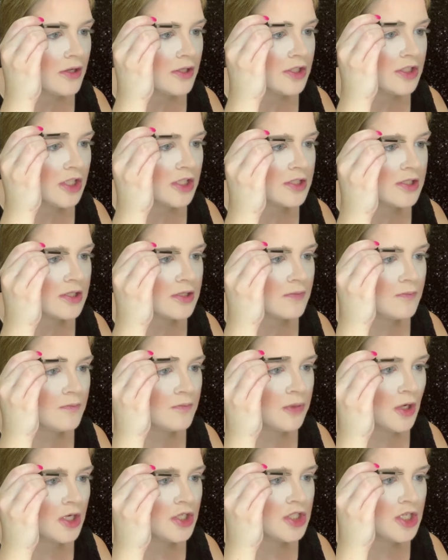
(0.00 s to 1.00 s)
Just
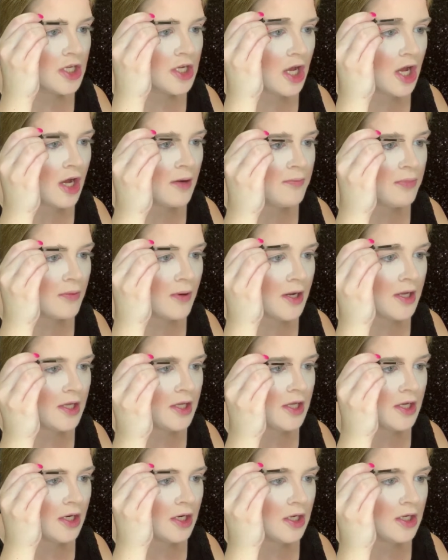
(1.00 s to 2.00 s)
brushing up right
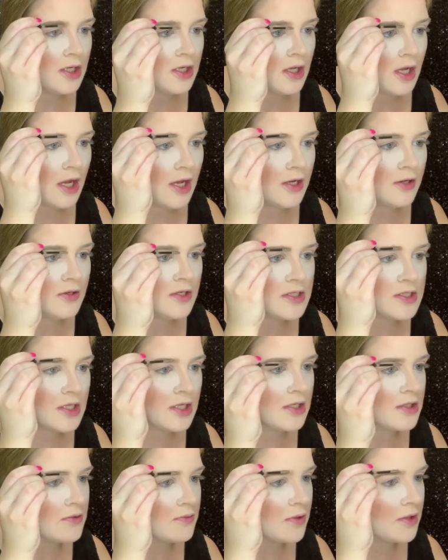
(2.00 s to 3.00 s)
here, I always
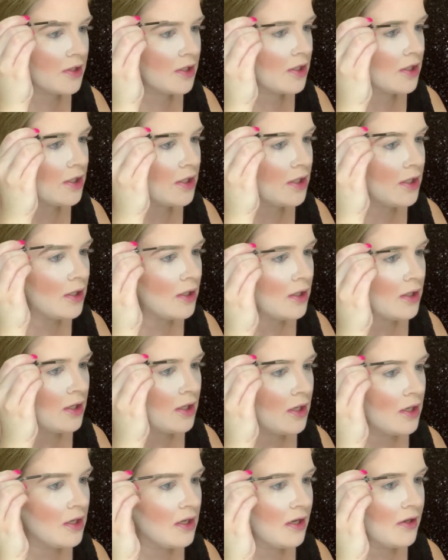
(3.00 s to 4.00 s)
think is really good.
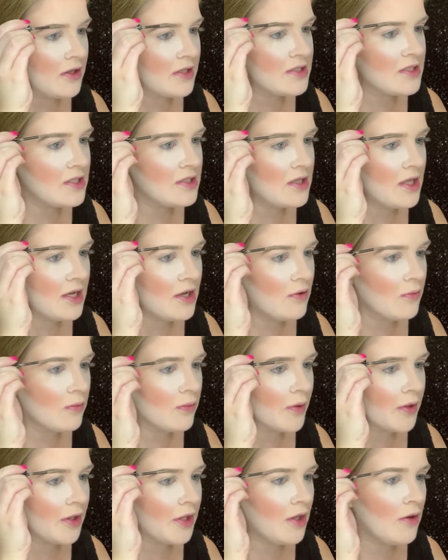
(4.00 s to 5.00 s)
Now this is like a
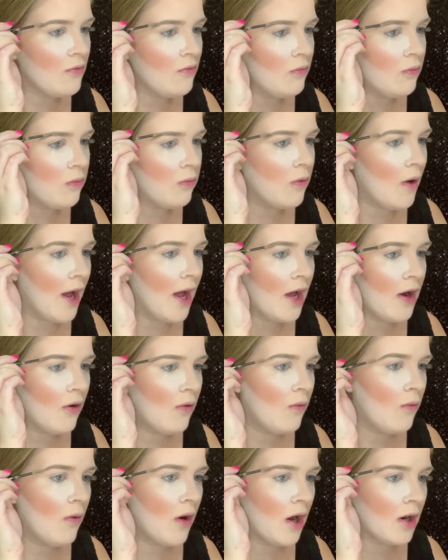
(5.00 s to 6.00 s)
really wet,
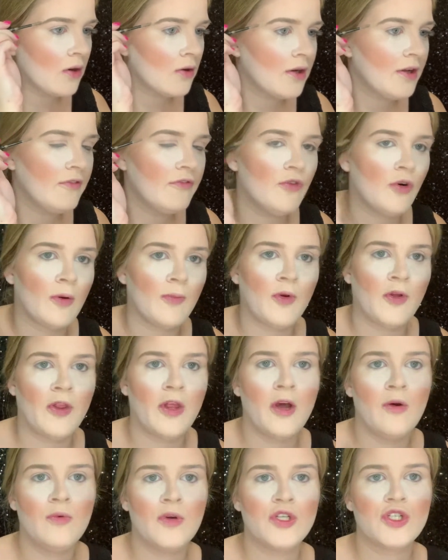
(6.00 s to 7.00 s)
watery
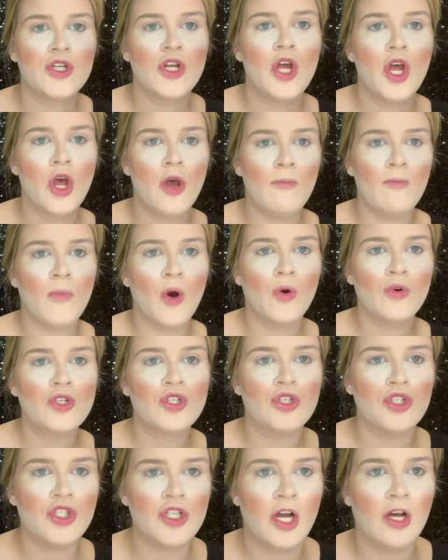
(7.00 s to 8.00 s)
formula, which
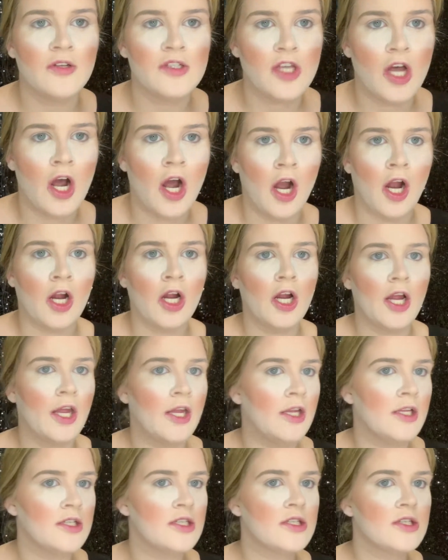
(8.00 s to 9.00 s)
most gels are,
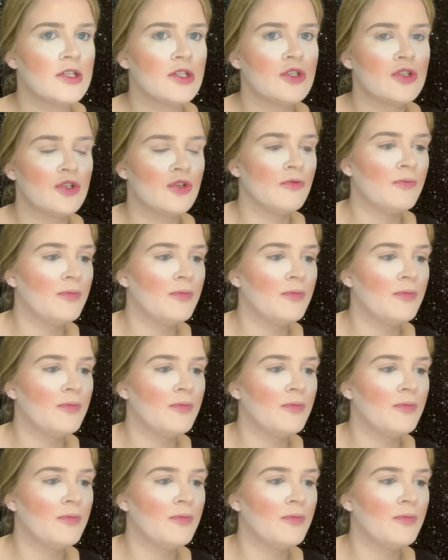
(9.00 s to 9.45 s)
and it's